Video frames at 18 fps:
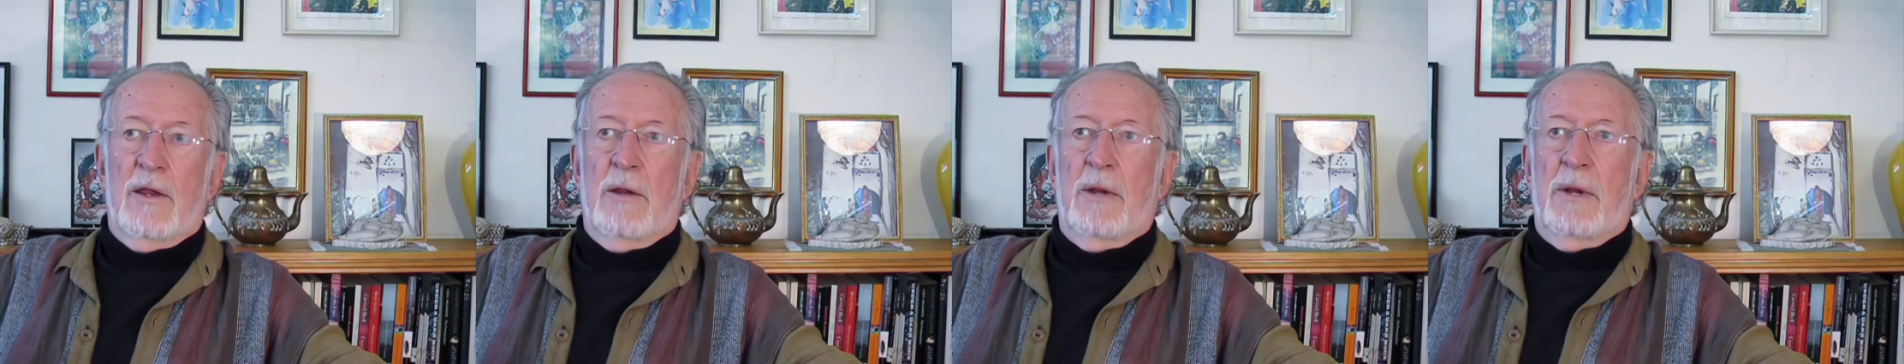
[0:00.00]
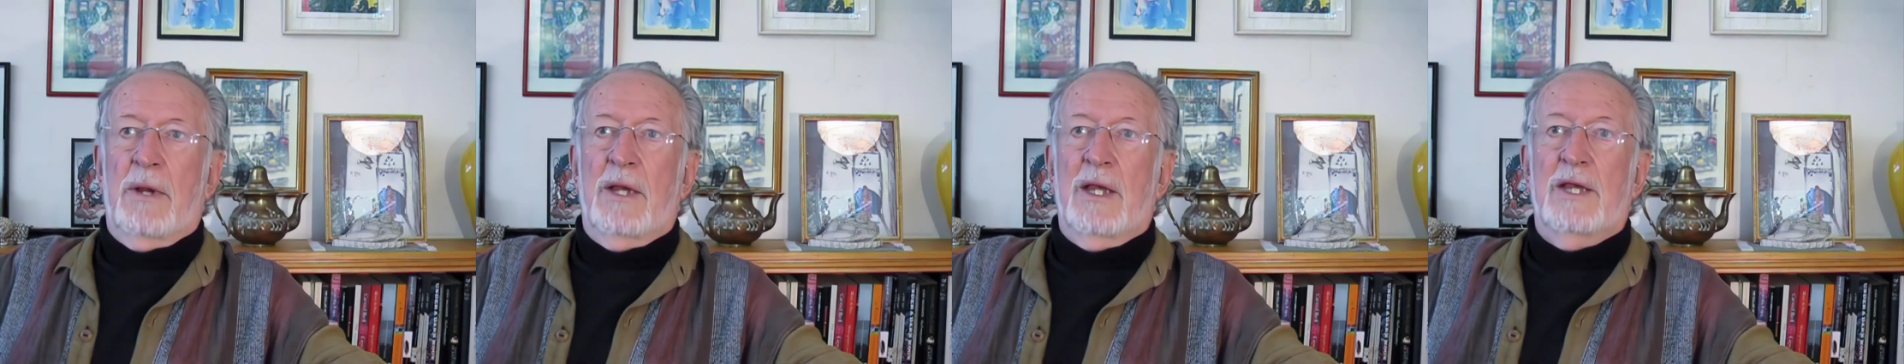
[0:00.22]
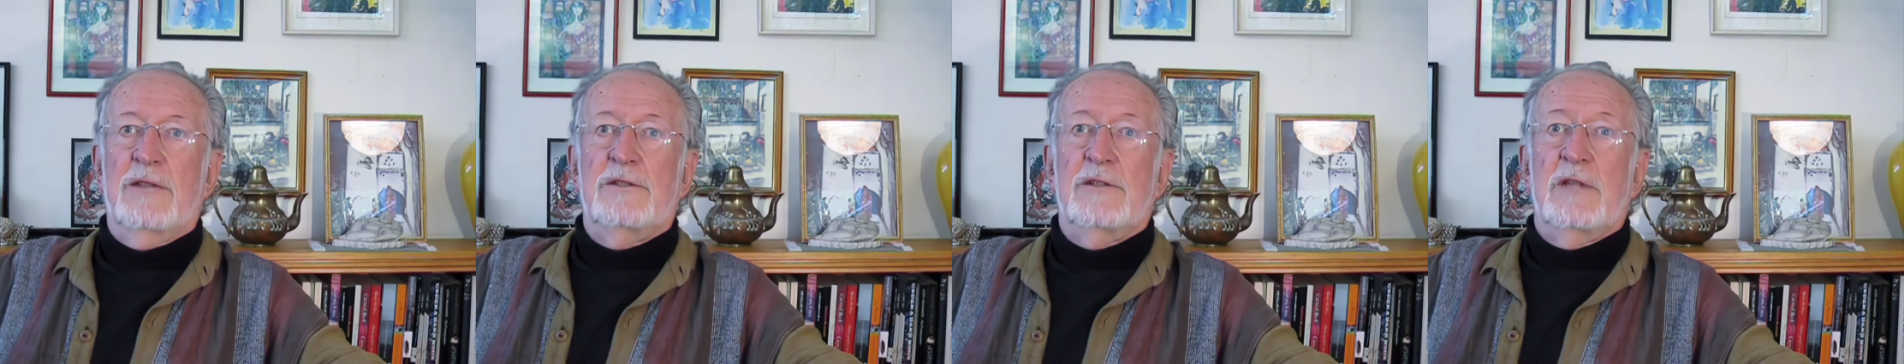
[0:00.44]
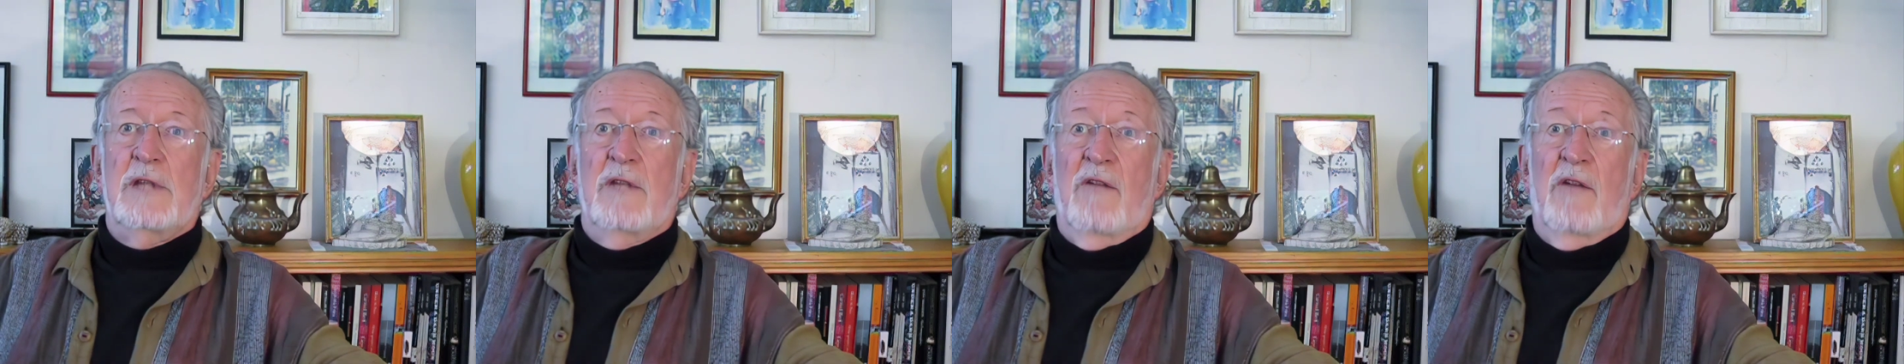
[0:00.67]
the place
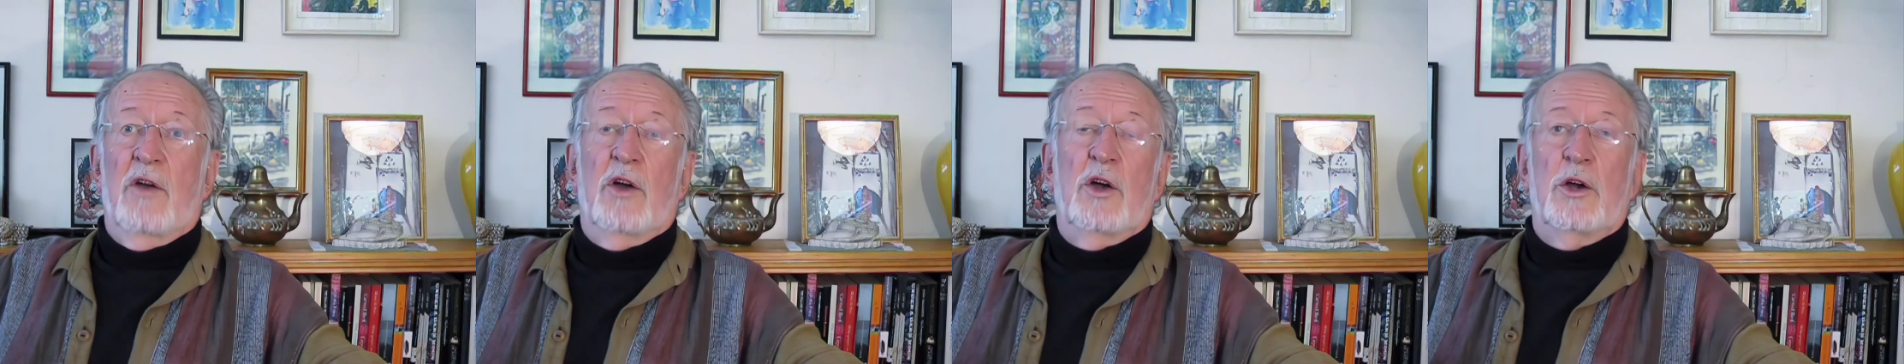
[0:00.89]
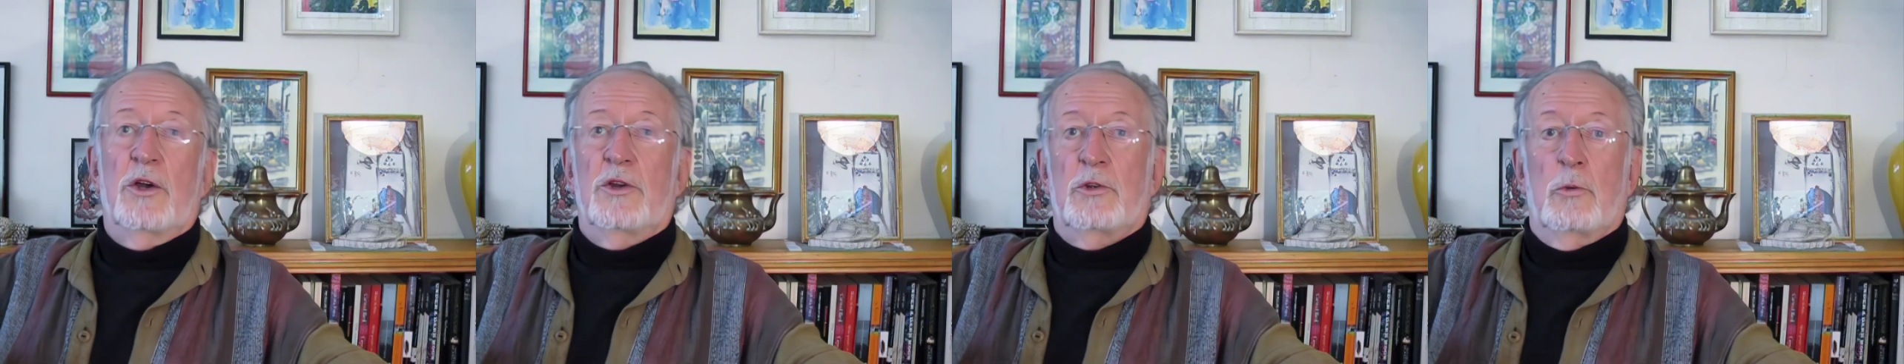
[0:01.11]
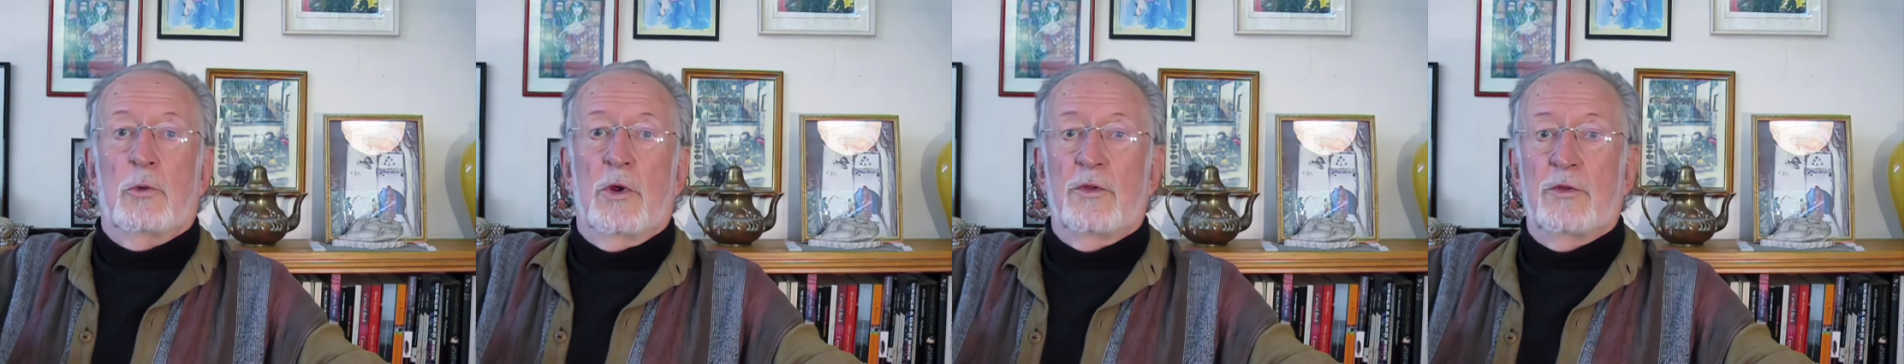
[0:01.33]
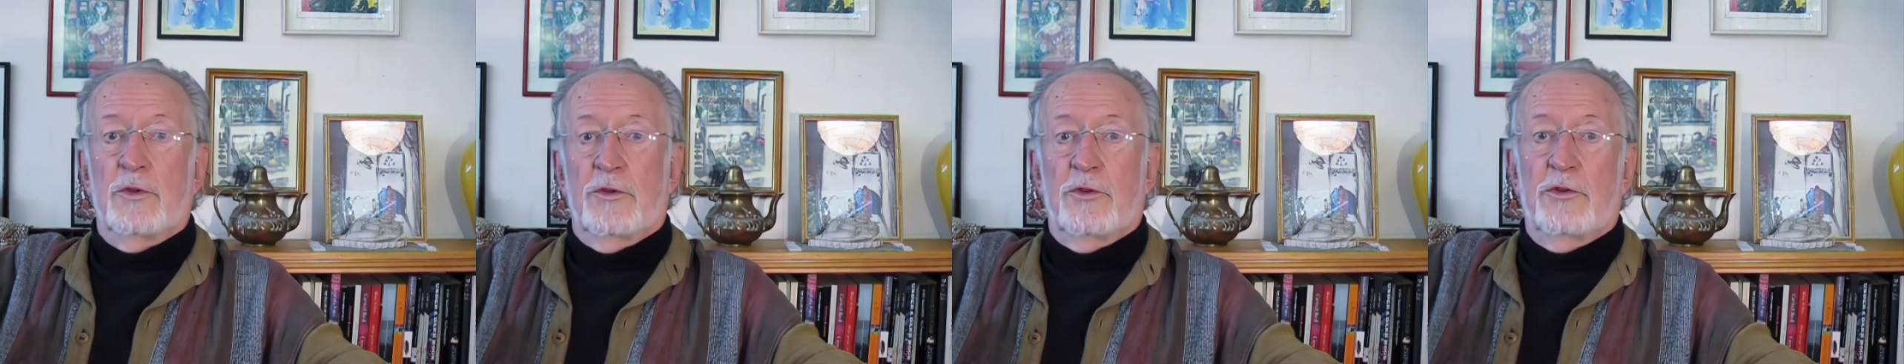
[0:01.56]
and have her to
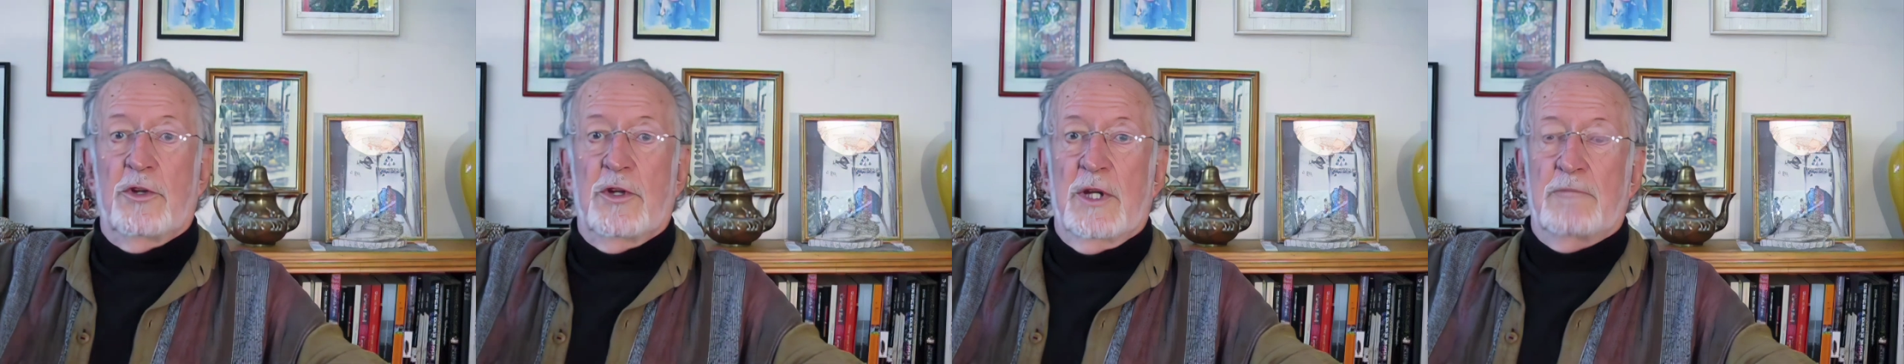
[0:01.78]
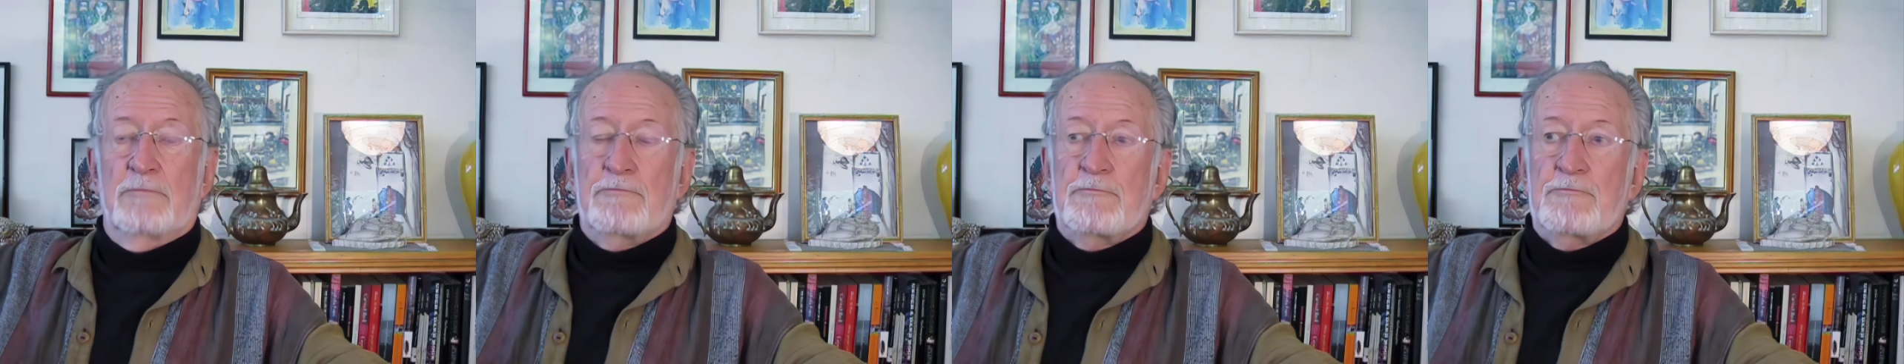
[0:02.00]
wander through it.